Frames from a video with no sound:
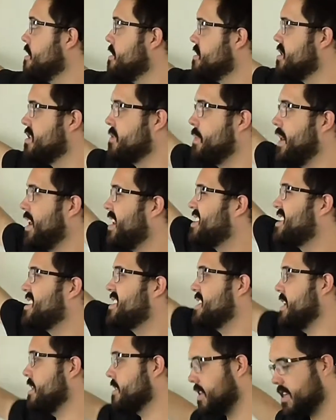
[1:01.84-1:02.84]
So the bank's
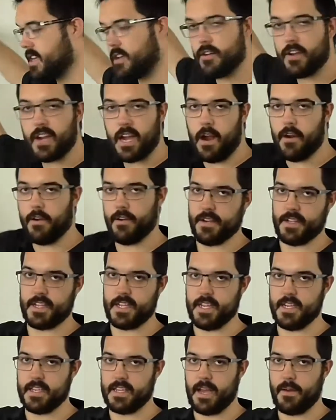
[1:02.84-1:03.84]
selling you
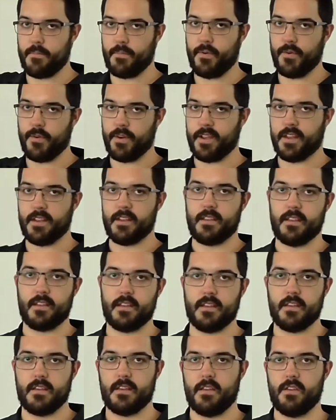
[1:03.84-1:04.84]
currency at that point.
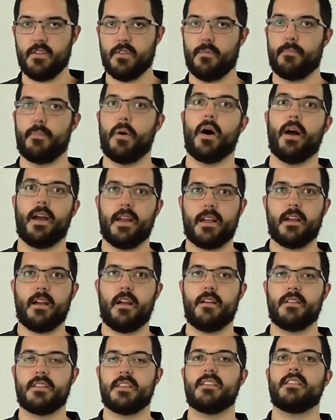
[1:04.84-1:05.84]
You're buying
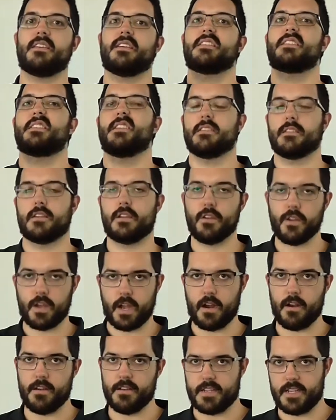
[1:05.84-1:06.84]
currency, they're selling you
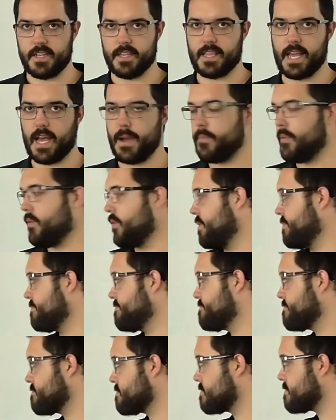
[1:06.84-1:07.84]
currency at that point.
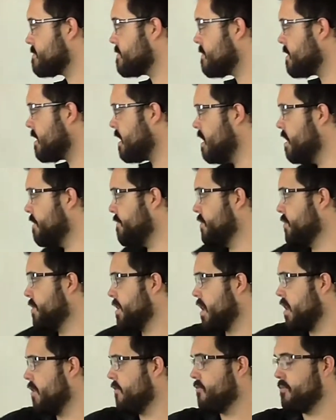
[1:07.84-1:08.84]
If you
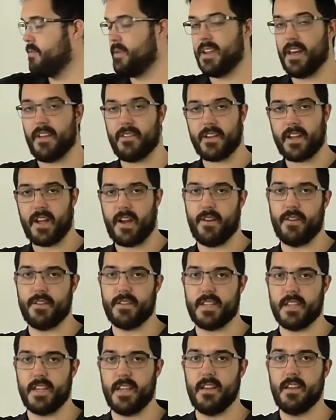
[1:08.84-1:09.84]
want to go from another
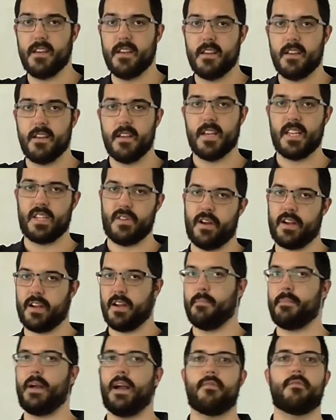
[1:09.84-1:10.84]
currency, so I
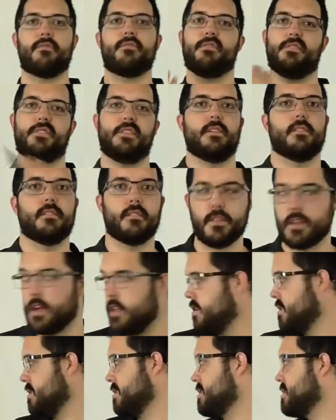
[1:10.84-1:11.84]
come back with New Zealand
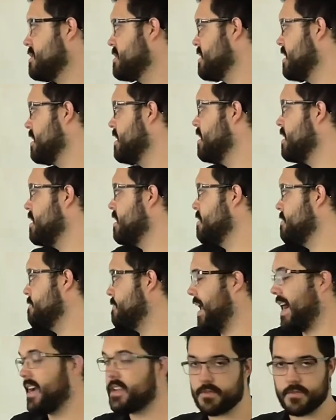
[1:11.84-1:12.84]
dollars,
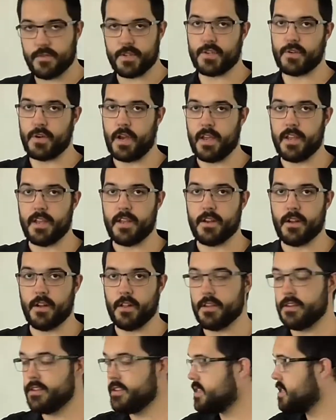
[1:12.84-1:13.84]
back to Australian
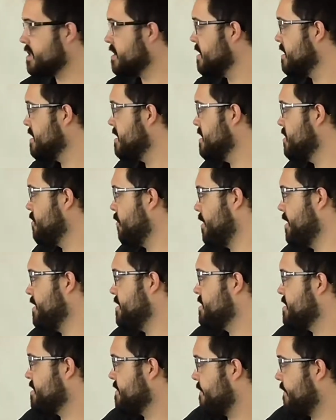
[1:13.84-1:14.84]
dollars, we
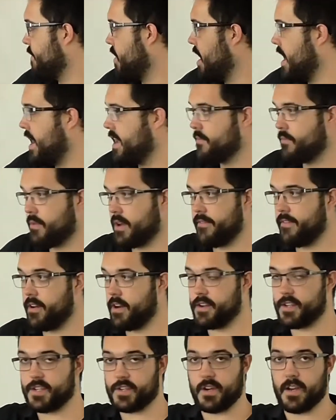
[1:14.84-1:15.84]
need to divide whatever
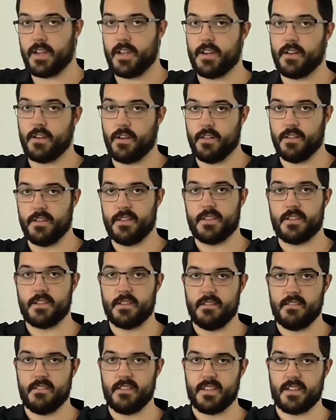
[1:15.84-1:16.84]
our Australian
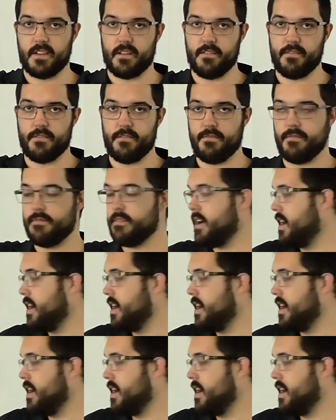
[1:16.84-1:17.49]
dollars is, so